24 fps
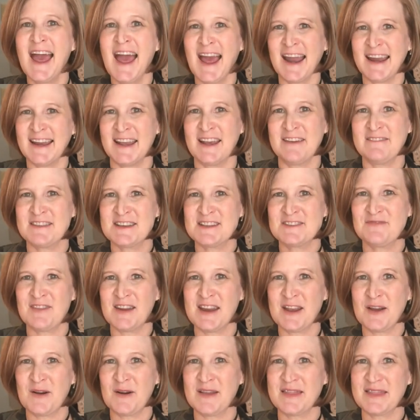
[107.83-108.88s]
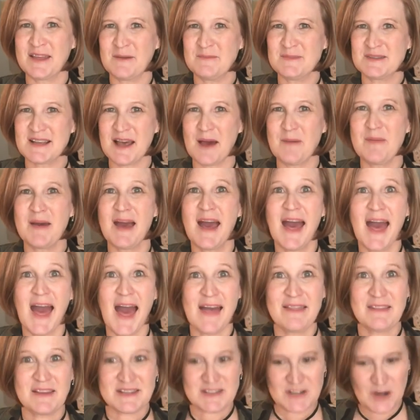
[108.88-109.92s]
and give this video a thumbs up.
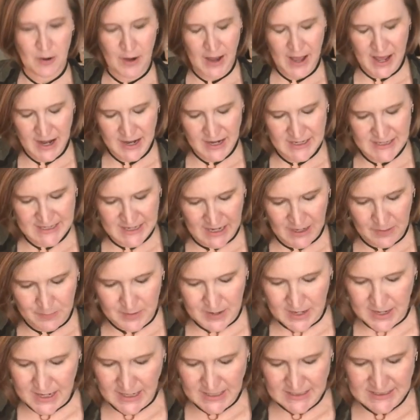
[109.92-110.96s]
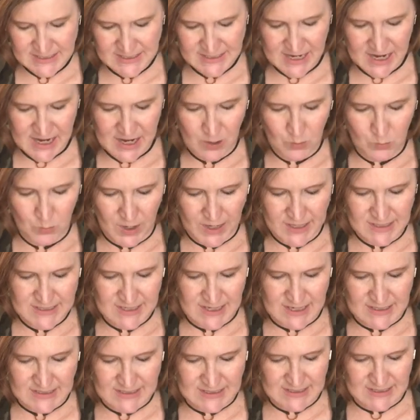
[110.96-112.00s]
And let's go ahead and take a peek and see what is
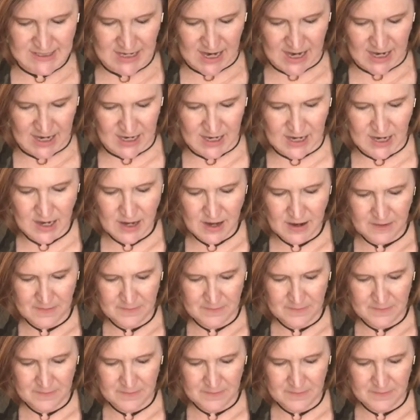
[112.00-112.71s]
inside.